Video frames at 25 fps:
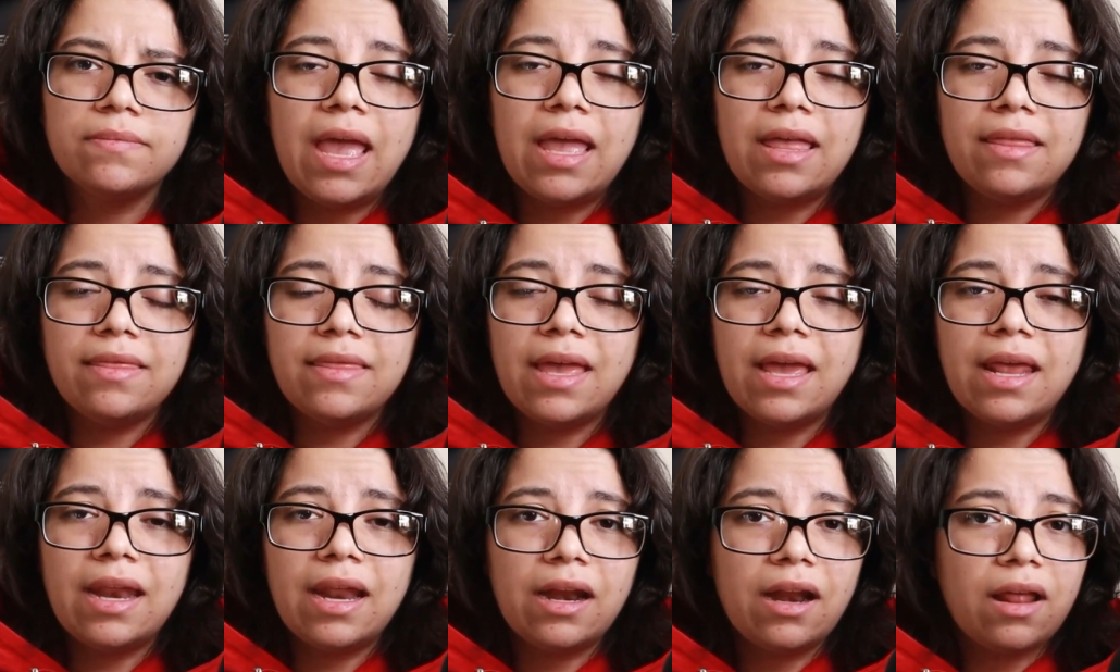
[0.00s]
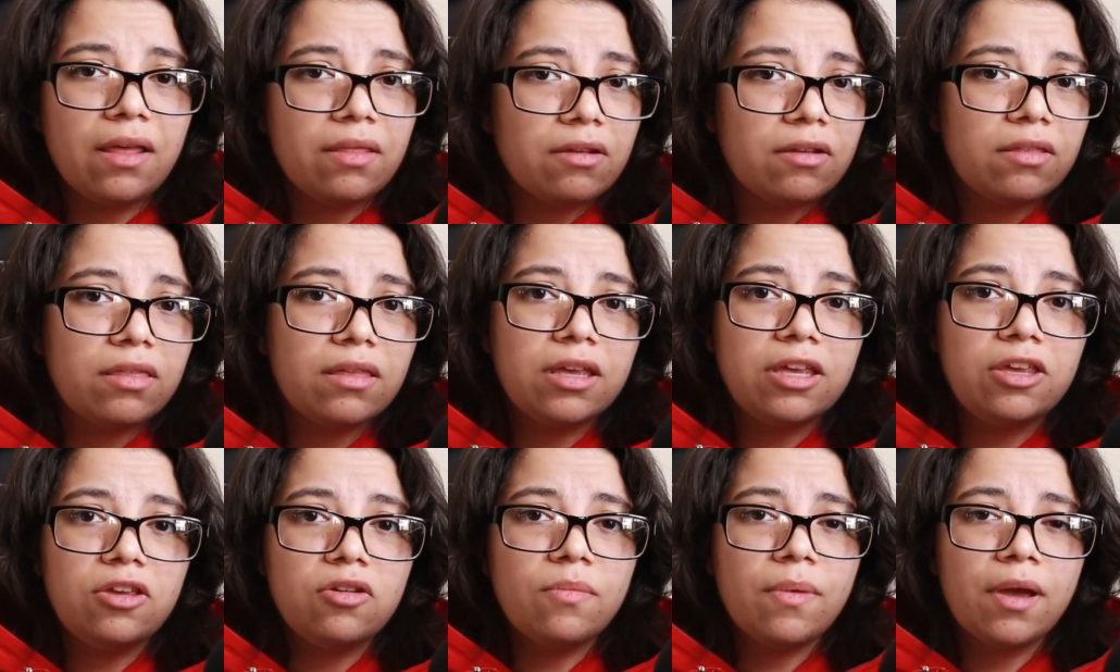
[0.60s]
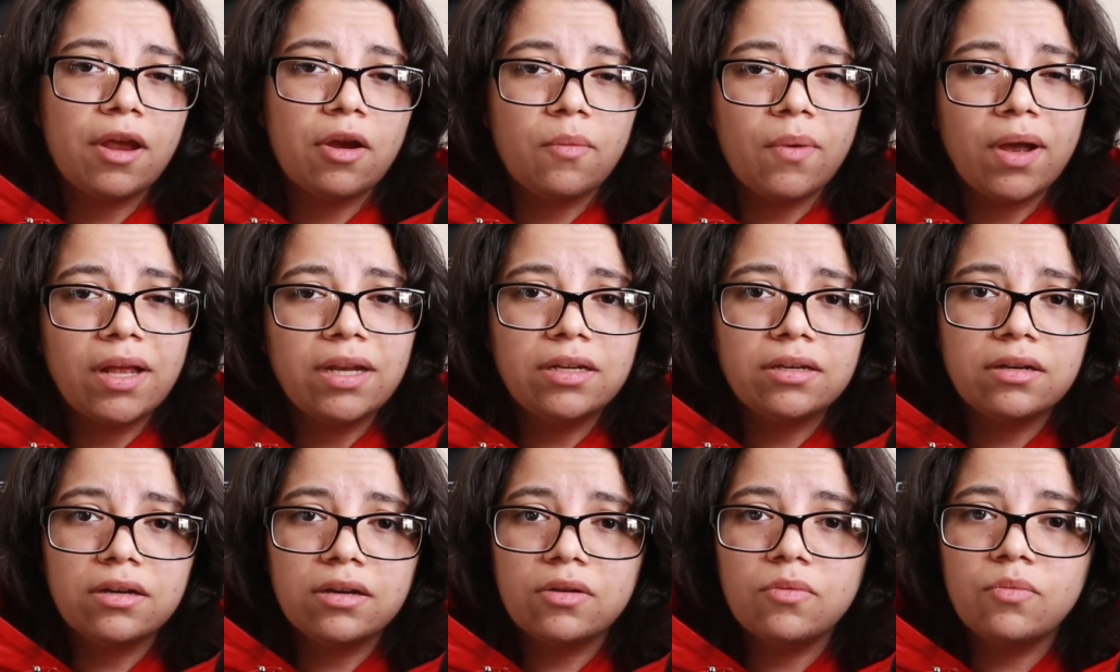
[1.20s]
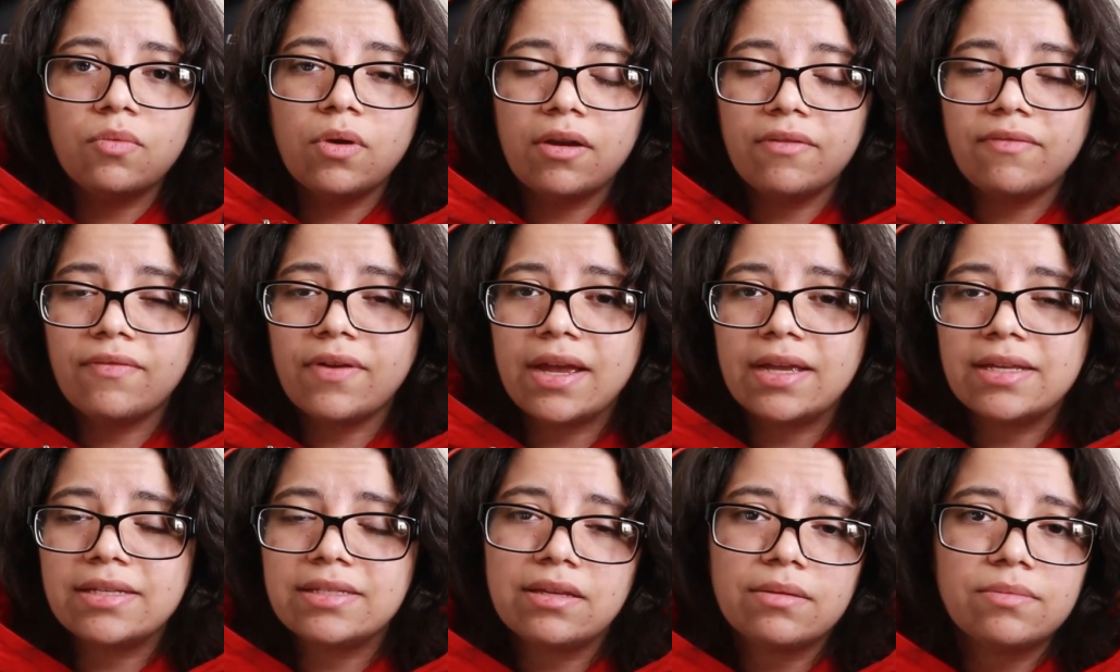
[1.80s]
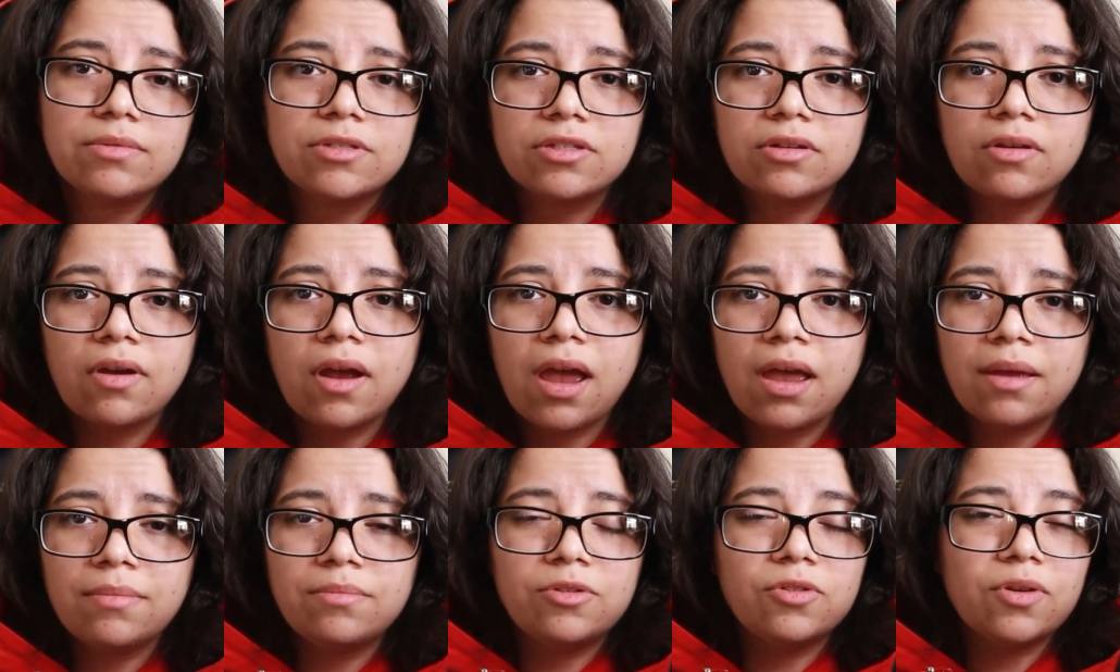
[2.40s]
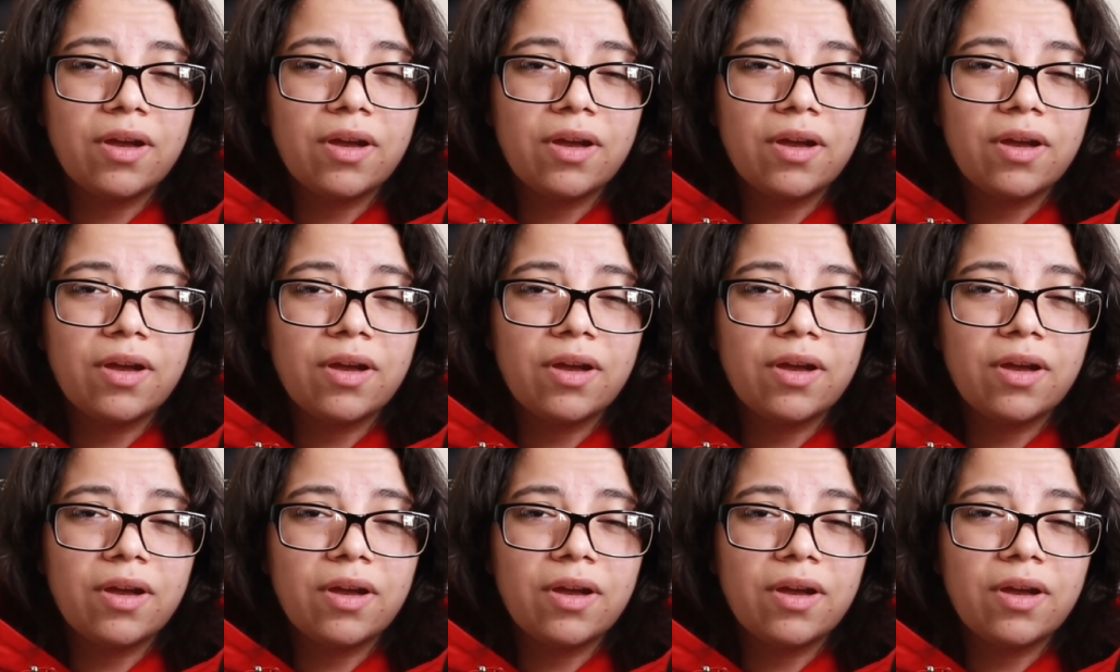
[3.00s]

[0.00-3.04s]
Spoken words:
And then another thing you might wonder, what if I subscribe?